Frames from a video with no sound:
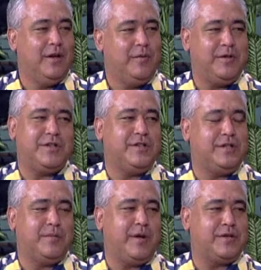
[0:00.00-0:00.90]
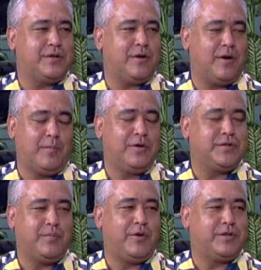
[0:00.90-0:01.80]
We just need to make sure our most
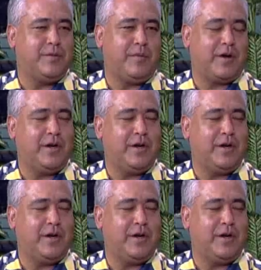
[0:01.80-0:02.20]
important market